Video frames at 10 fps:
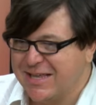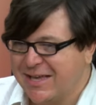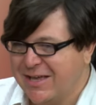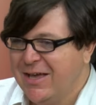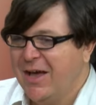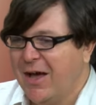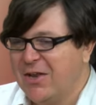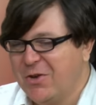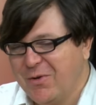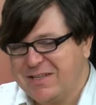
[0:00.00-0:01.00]
like
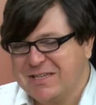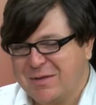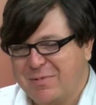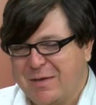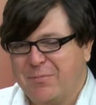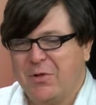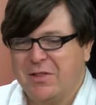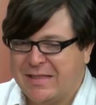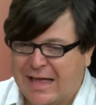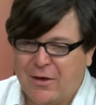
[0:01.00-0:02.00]
anointing people
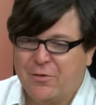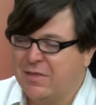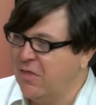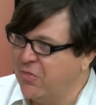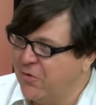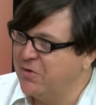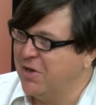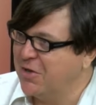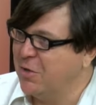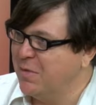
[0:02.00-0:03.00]
now. In the third
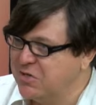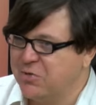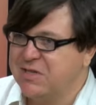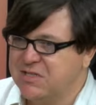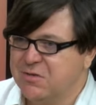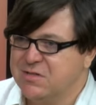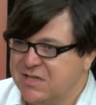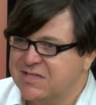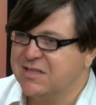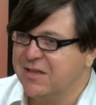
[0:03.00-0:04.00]
documentary, Sue
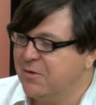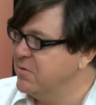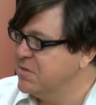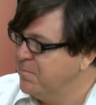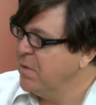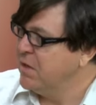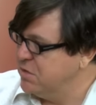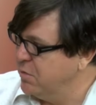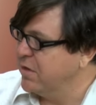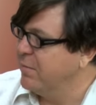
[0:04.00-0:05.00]
Sisley, who's
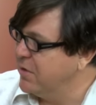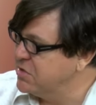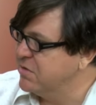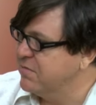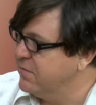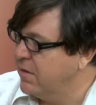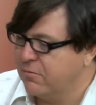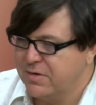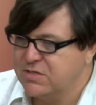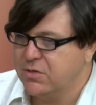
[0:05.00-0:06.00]
doing a bunch of uh,
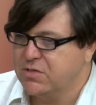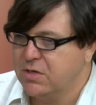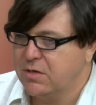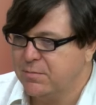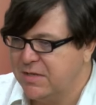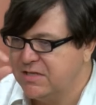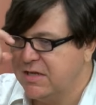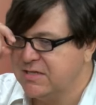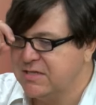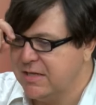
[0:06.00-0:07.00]
research on
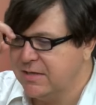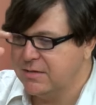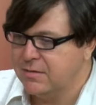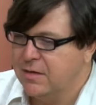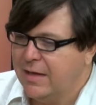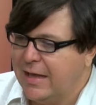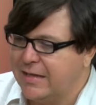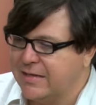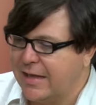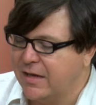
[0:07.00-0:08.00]
PTSD and
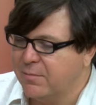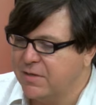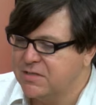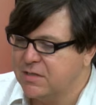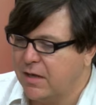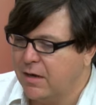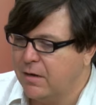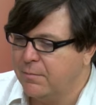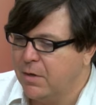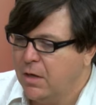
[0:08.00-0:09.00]
and cannabis. Um,
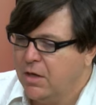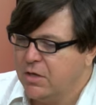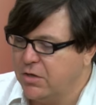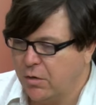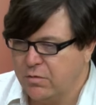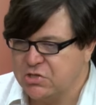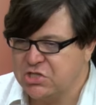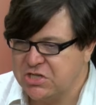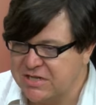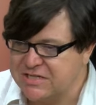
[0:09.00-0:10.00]
um, you know,
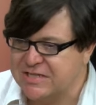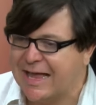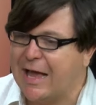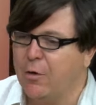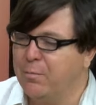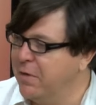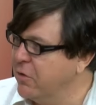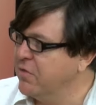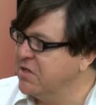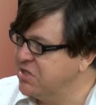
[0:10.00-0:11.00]
she's now
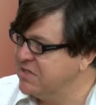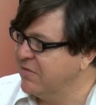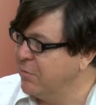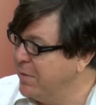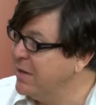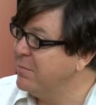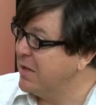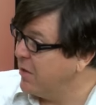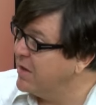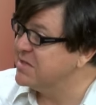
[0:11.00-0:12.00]
bigger than she's ever been
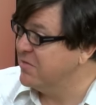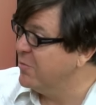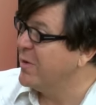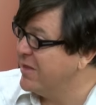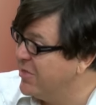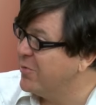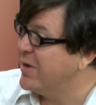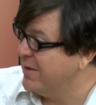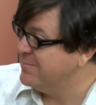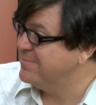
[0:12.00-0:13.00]
yeah. because of Weed
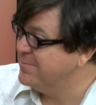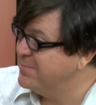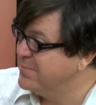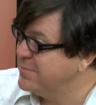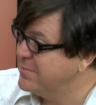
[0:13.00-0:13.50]
3. Yeah.